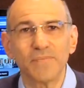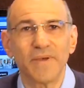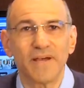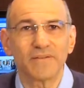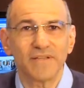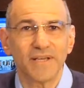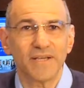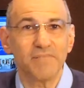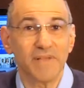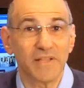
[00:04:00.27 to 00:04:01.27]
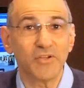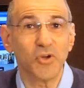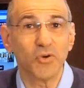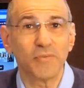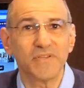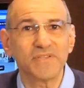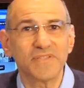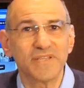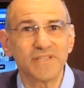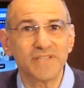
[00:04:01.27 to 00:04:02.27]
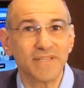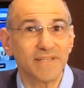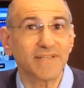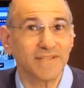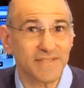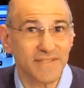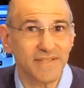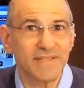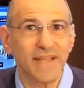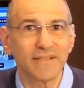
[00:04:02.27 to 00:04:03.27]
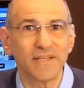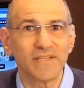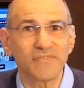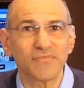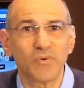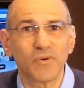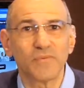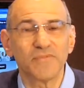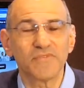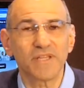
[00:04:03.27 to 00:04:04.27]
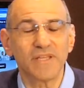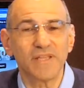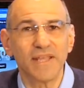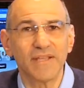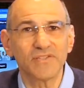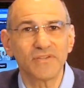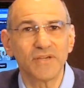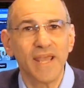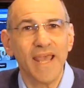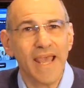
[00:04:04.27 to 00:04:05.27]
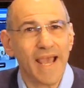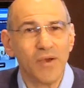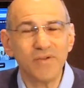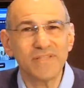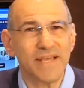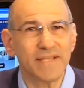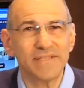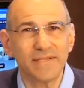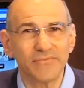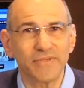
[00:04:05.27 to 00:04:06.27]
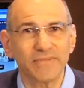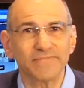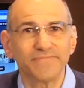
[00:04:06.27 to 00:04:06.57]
about melanoma, since it is the deadliest form of skin cancer. How is that different?